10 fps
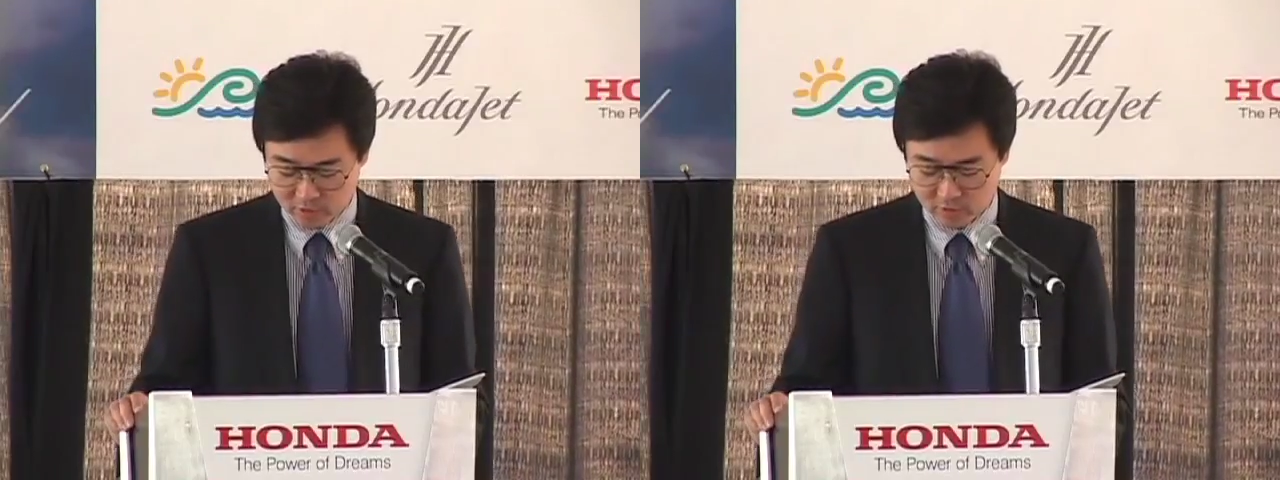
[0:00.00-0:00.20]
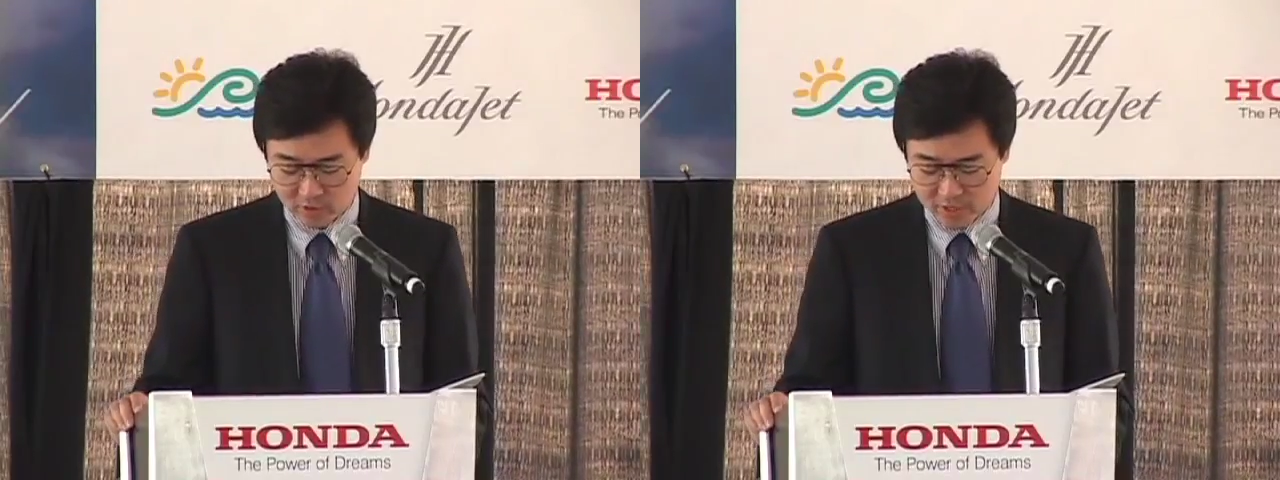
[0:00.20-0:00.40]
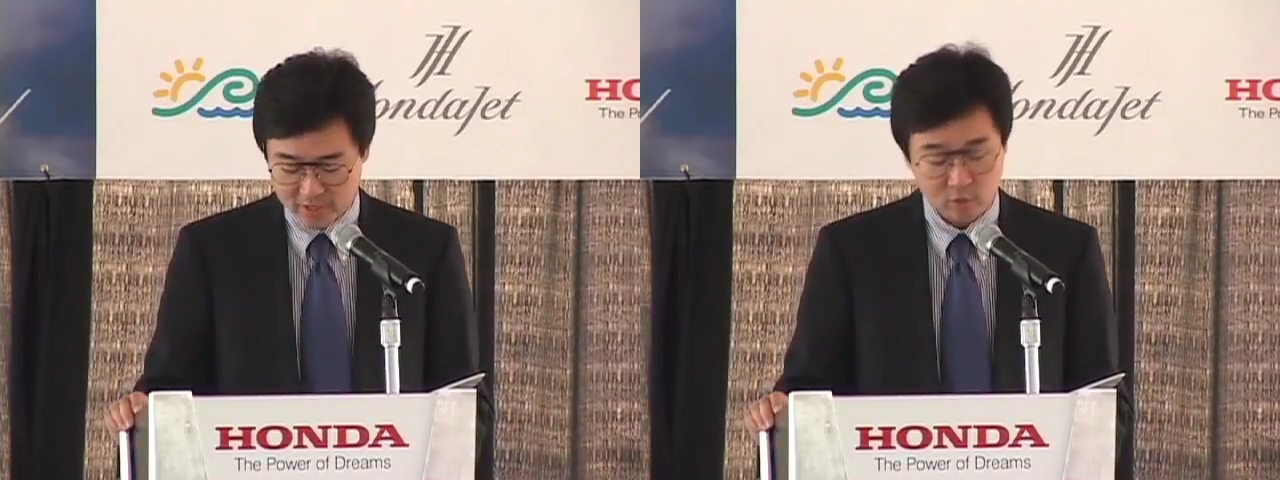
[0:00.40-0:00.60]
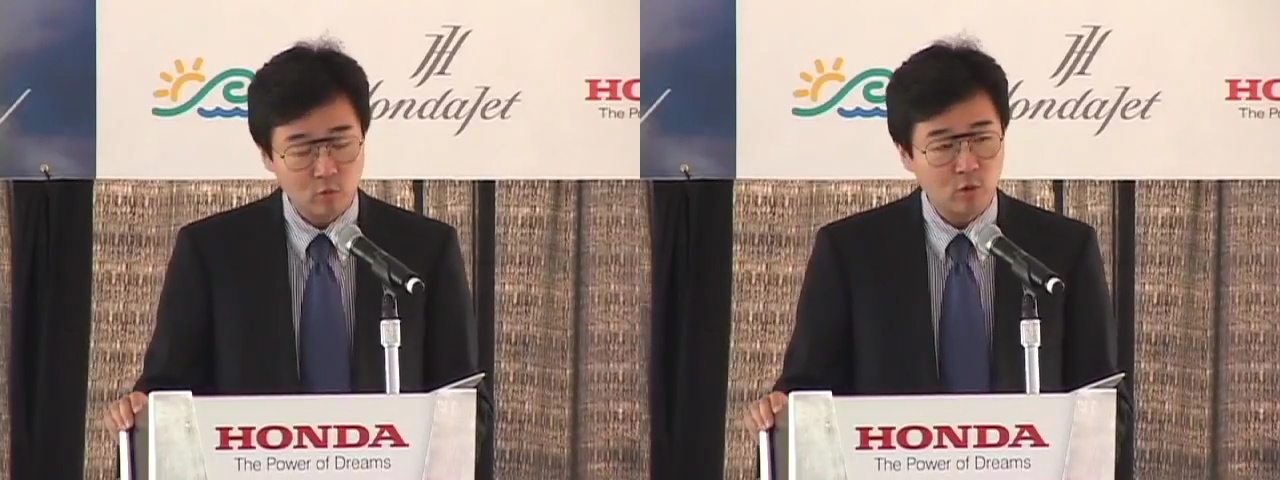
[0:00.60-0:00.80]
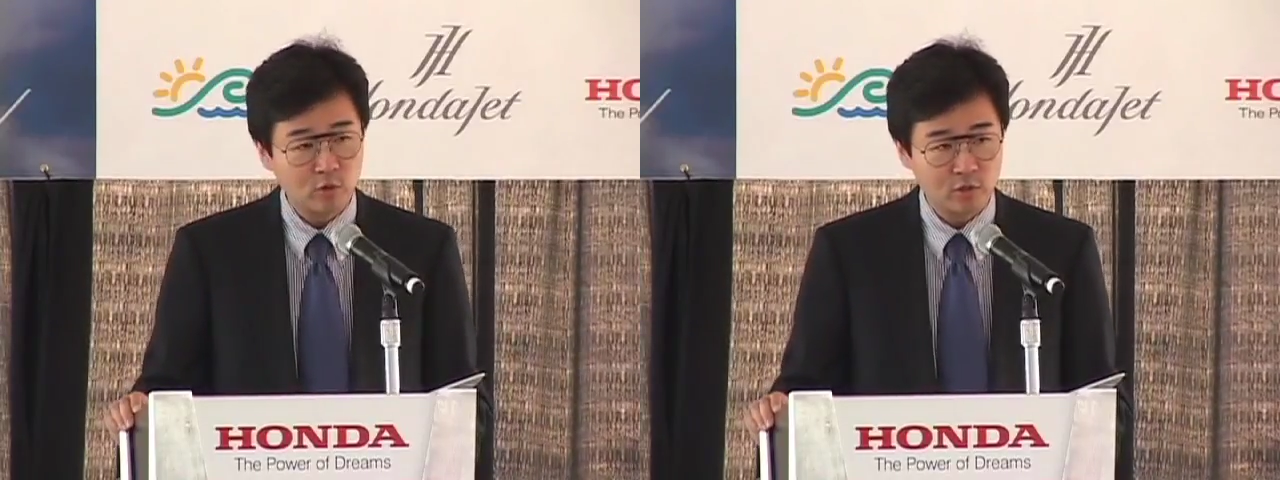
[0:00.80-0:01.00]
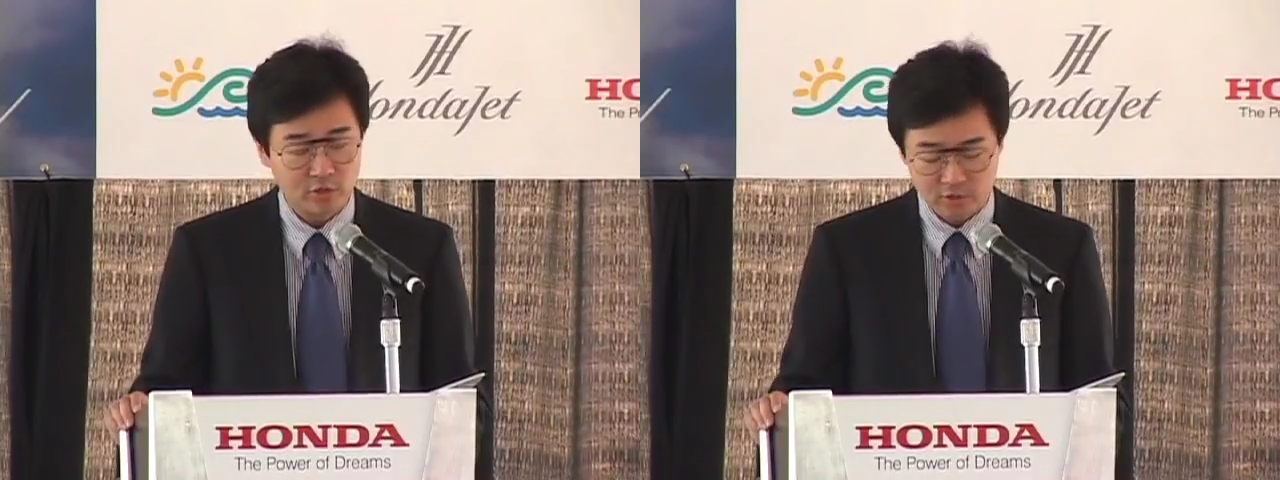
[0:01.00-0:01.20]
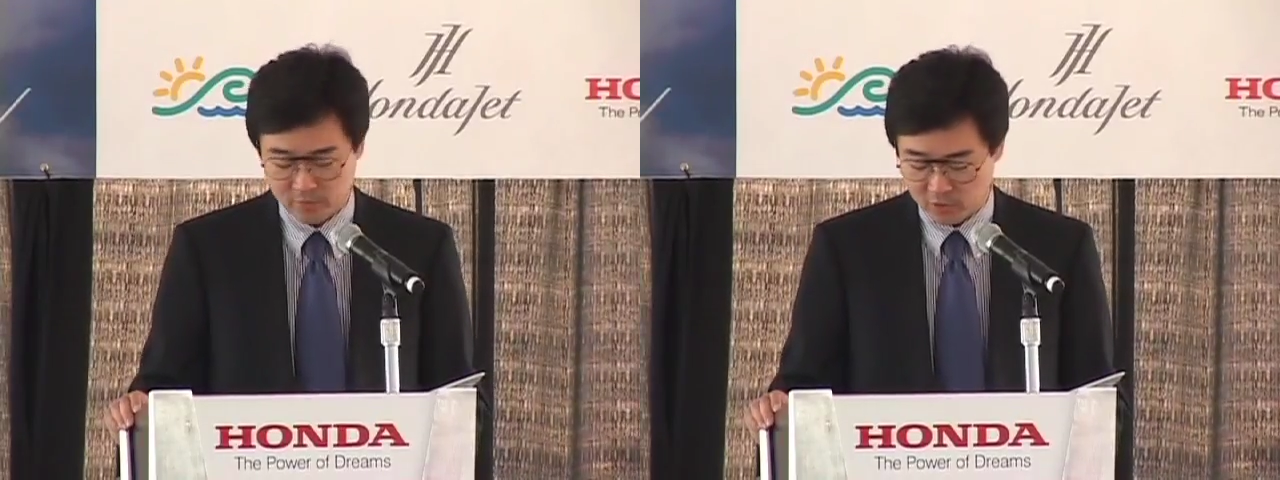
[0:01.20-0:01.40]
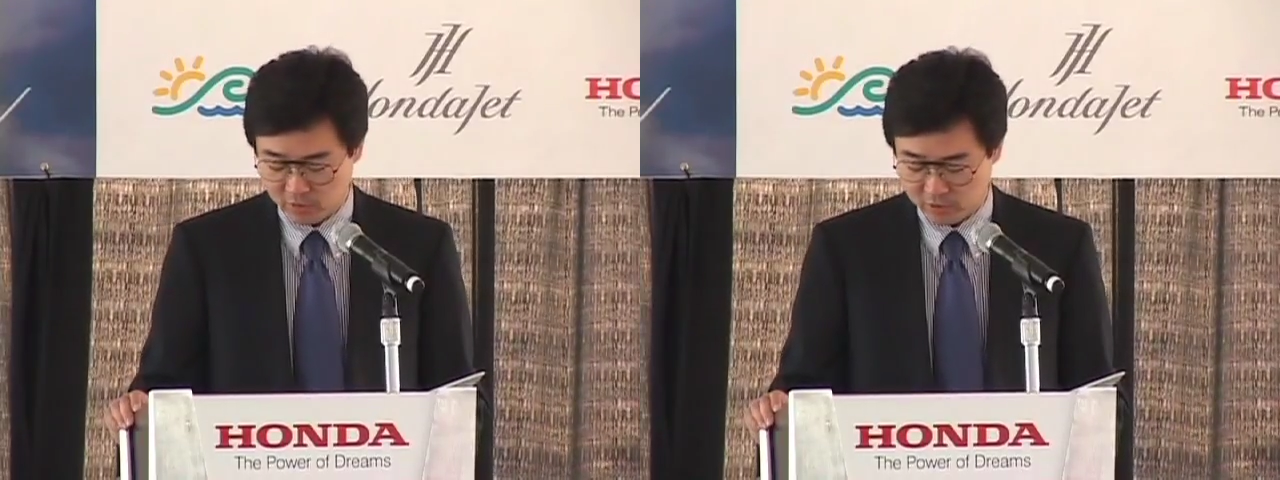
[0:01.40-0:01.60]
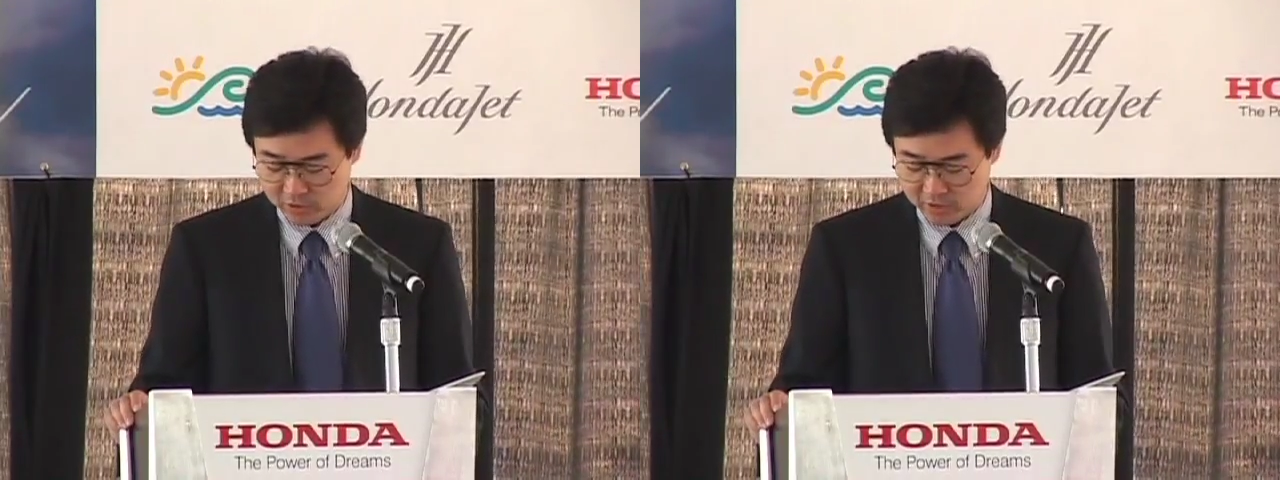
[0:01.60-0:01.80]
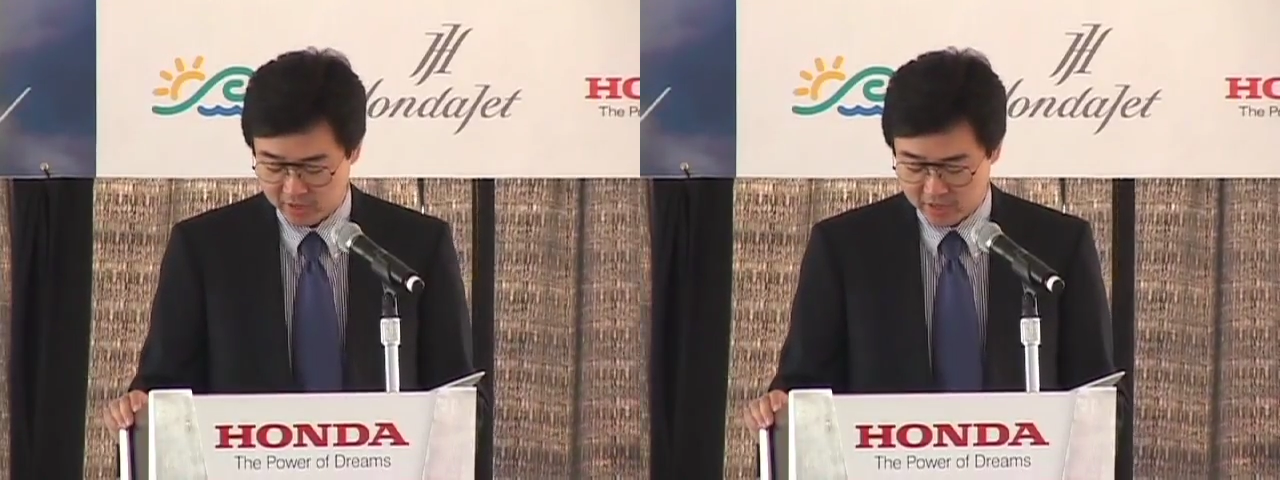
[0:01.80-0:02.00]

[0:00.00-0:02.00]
to our headquarters because